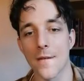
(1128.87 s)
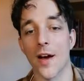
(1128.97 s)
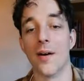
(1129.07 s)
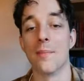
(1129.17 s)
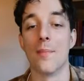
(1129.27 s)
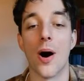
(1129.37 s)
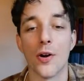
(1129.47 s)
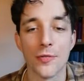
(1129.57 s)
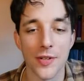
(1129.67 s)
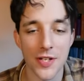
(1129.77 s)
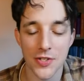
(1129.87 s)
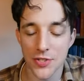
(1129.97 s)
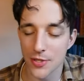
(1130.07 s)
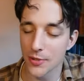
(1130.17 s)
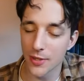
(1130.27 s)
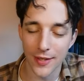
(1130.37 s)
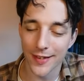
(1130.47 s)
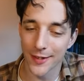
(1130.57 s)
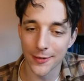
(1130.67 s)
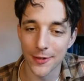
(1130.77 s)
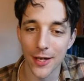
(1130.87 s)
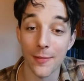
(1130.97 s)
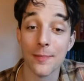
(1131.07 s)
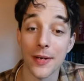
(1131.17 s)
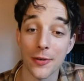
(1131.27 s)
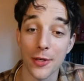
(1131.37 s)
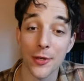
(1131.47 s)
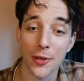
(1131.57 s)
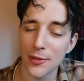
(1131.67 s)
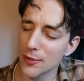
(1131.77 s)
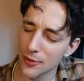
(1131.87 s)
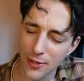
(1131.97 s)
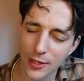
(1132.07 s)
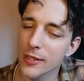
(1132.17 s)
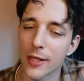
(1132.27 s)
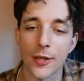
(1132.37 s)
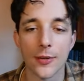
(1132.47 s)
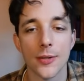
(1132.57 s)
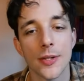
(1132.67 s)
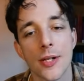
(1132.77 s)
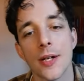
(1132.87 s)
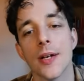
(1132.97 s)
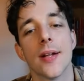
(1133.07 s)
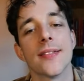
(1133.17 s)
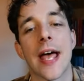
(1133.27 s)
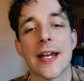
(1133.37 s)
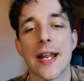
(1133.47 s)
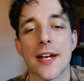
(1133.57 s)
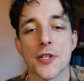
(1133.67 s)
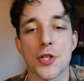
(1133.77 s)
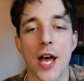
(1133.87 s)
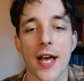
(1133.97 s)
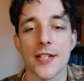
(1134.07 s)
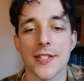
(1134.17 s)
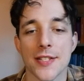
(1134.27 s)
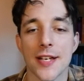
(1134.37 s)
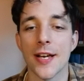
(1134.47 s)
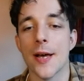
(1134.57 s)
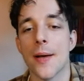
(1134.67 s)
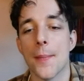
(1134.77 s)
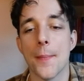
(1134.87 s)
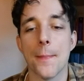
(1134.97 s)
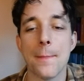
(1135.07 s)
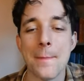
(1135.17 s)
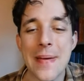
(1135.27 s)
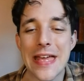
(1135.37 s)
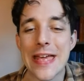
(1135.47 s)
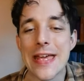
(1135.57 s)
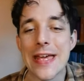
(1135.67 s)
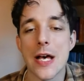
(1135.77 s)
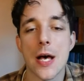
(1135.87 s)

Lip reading: A marvelous look? No. A miracle look? No. 10 letters, guys. Me.